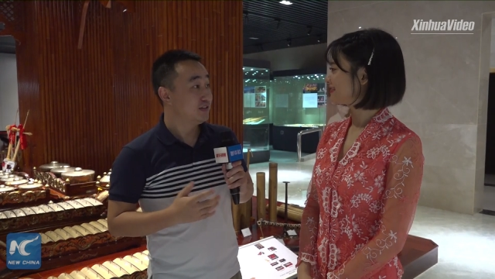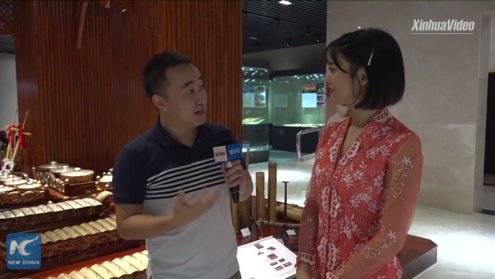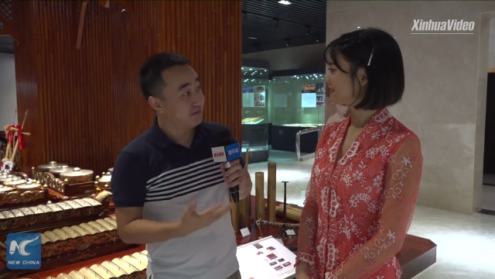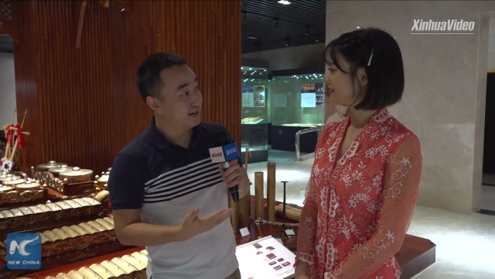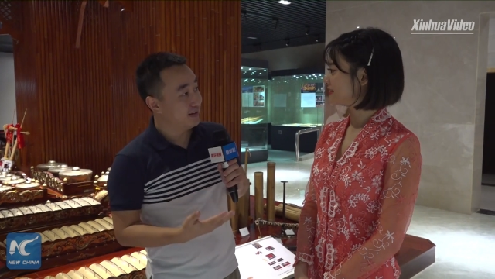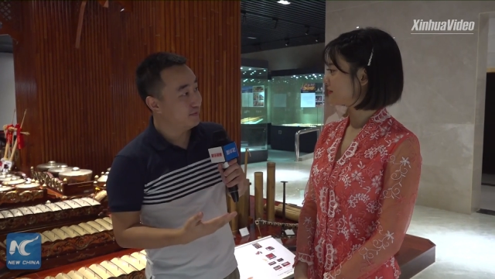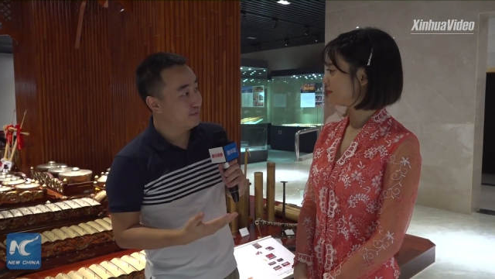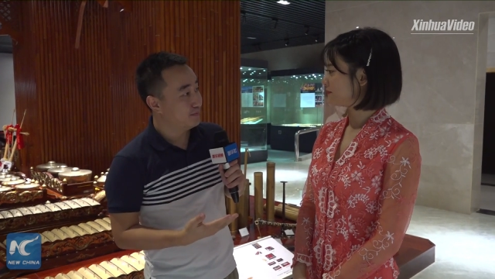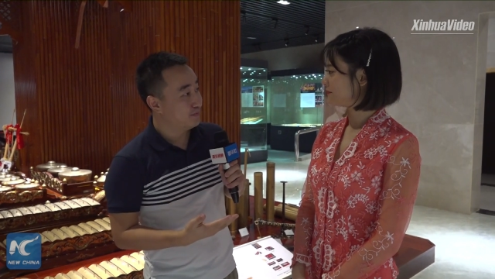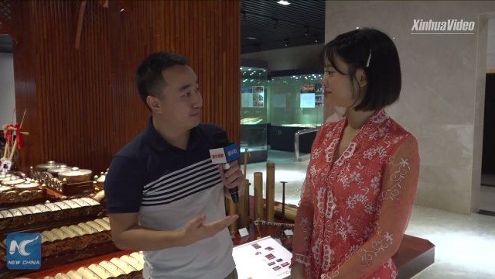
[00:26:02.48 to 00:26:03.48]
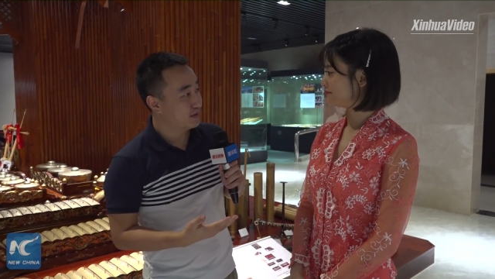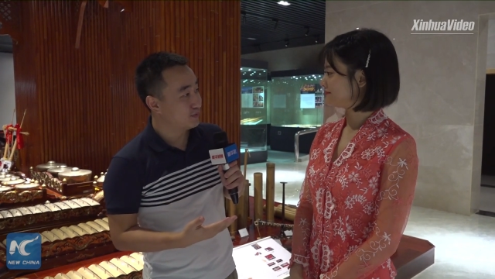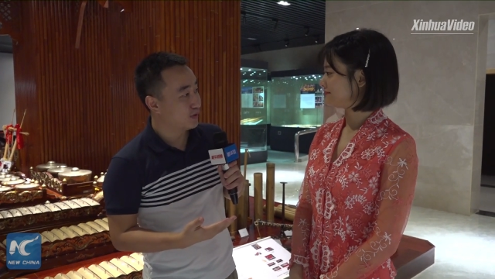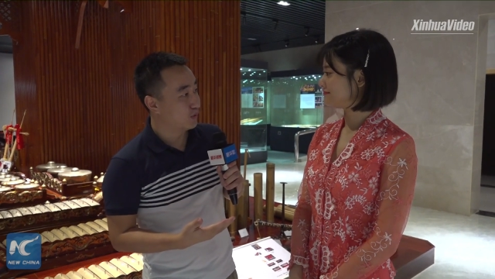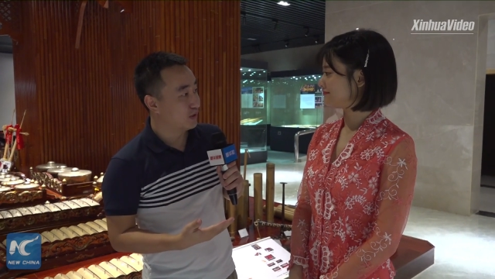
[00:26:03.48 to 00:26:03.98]
Speaker 1: do you have any
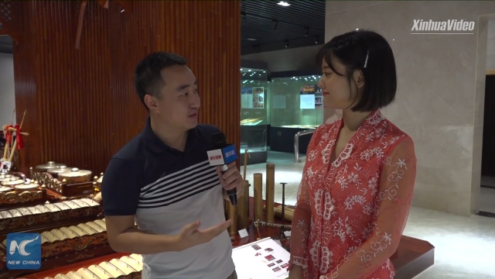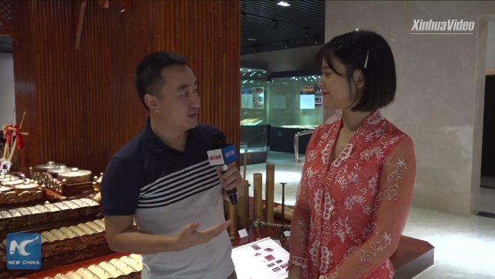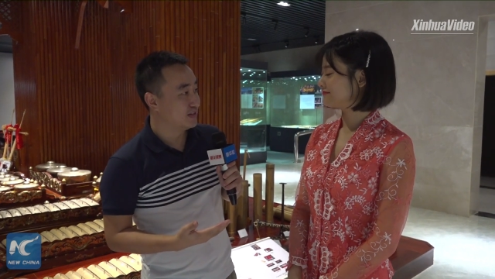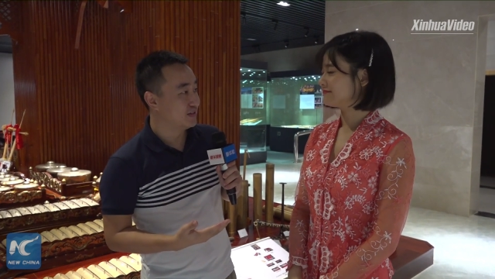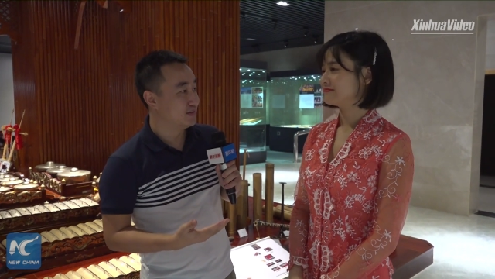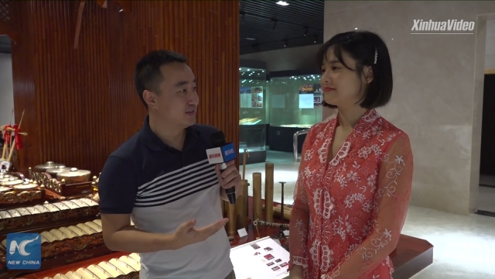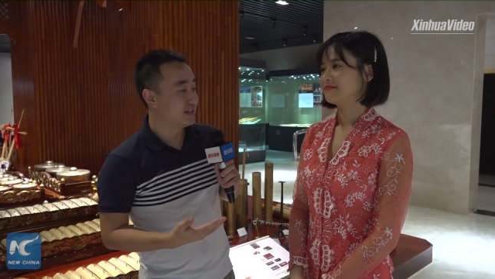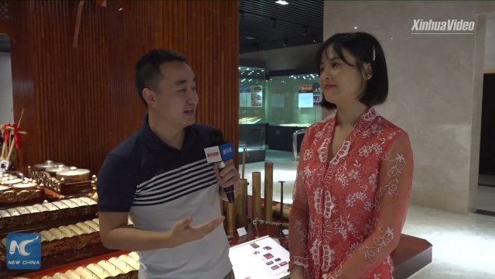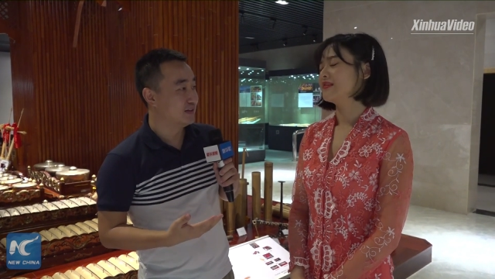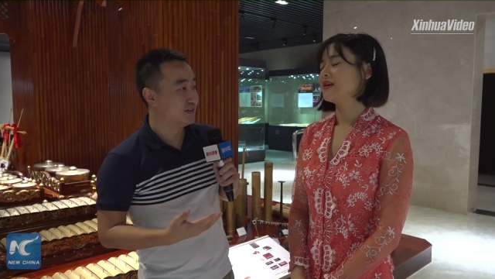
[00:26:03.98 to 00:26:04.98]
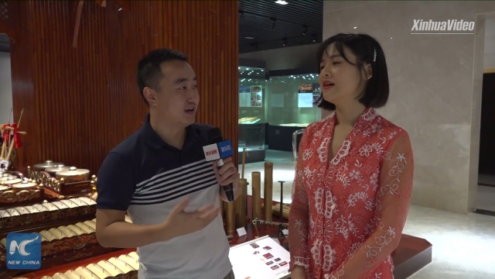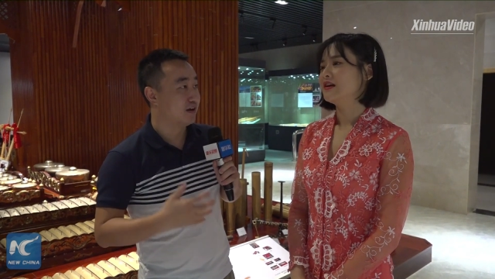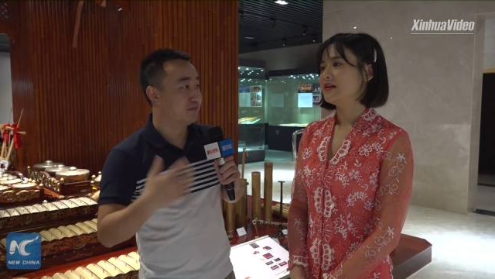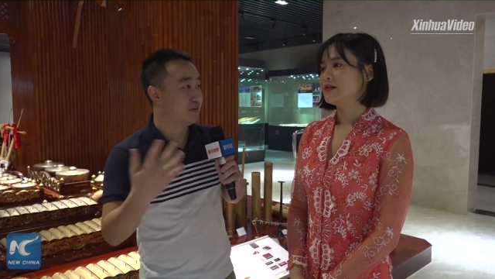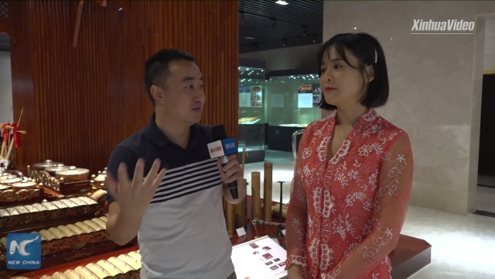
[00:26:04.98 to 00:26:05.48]
much more words to say to
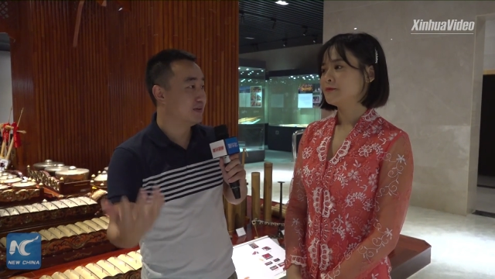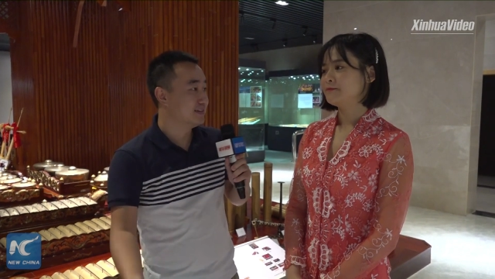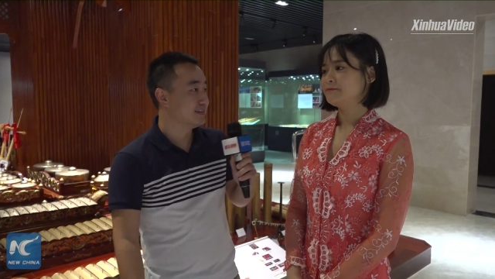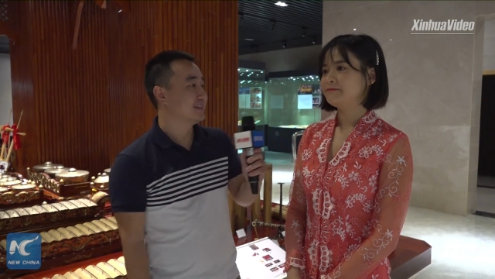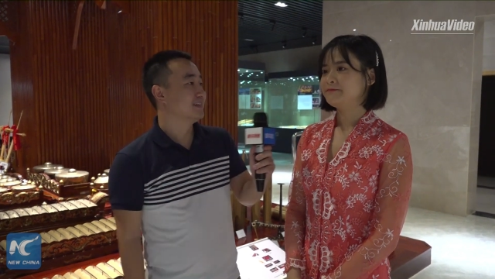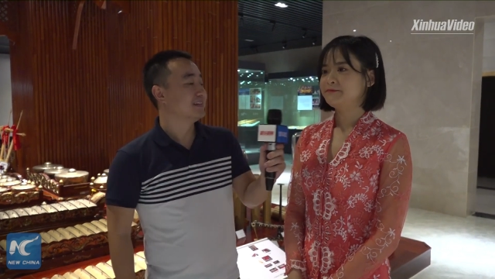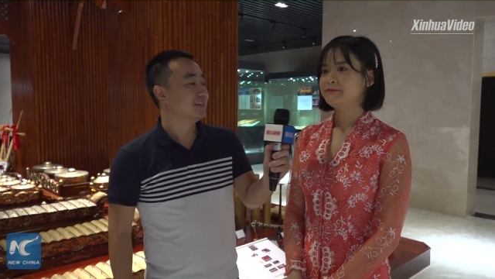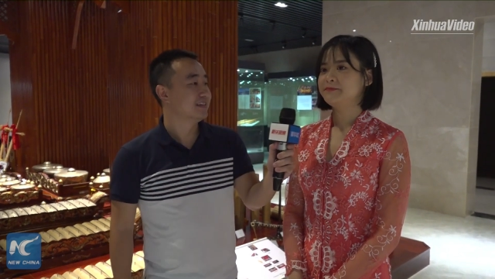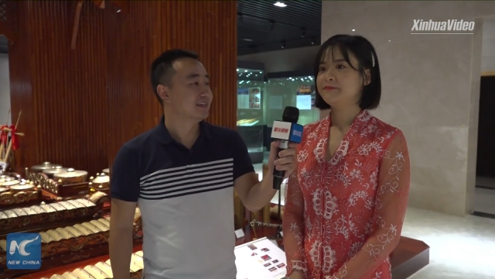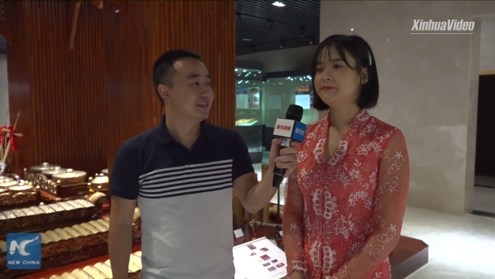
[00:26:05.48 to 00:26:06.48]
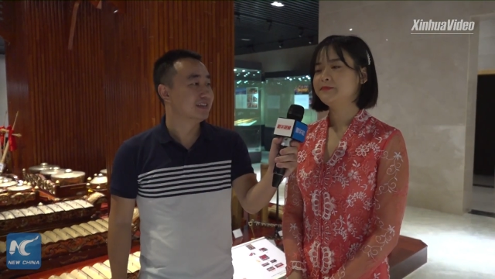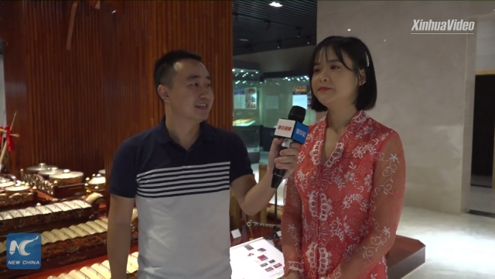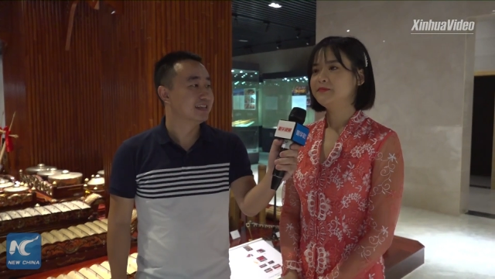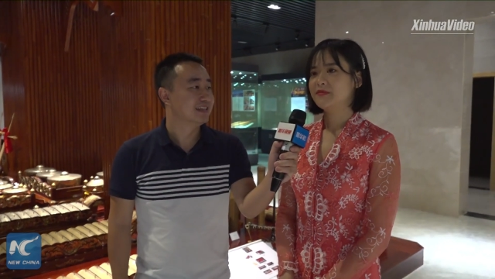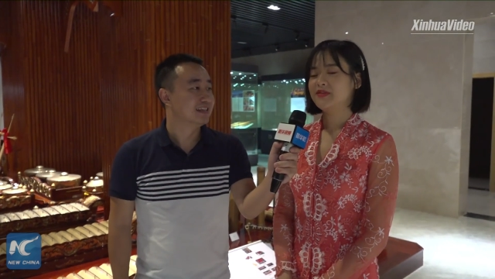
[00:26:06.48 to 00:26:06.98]
our viewers?
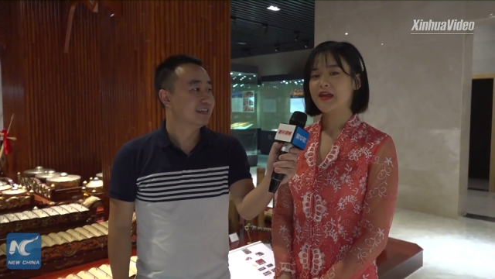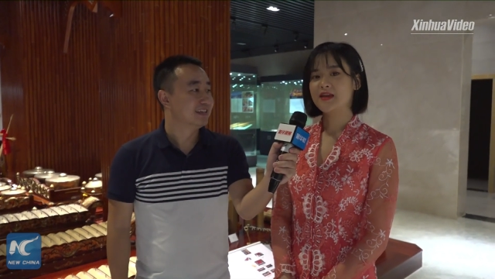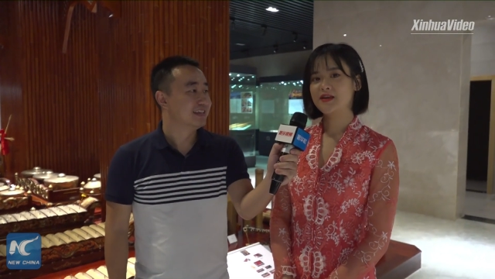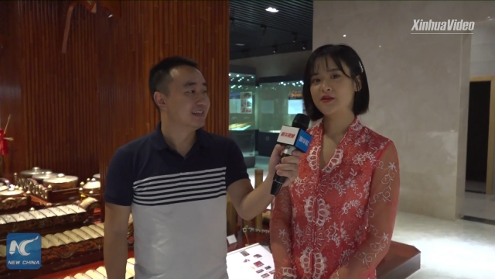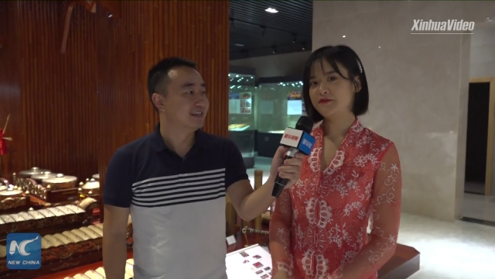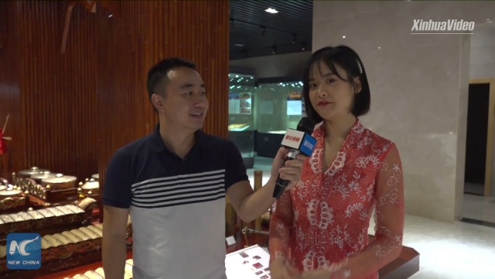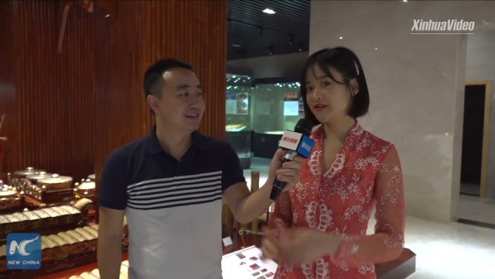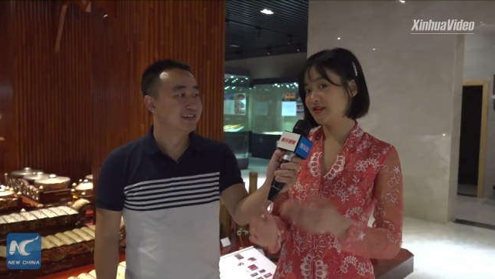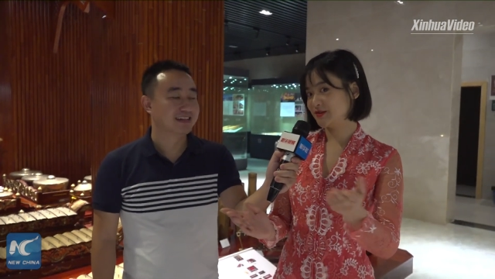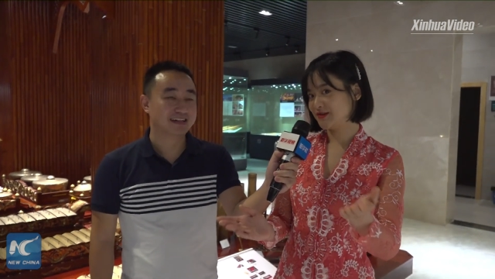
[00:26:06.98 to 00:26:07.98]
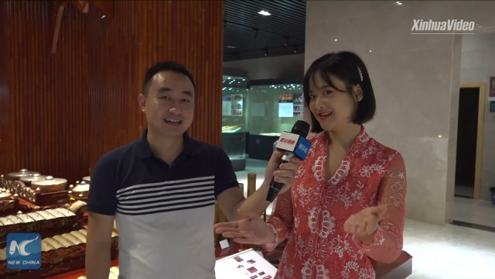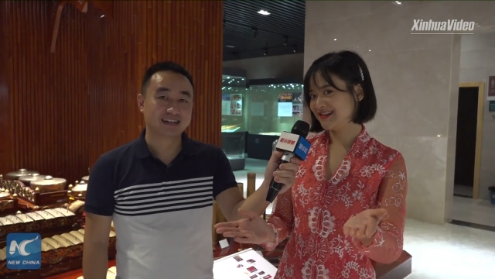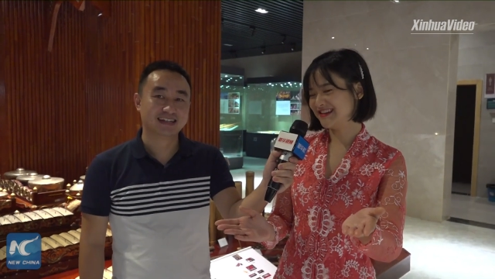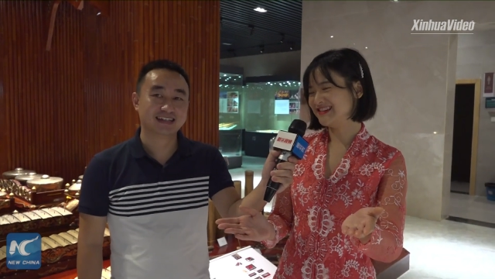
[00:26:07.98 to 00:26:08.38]
Mm,
Speaker 2: thank you for tuning in,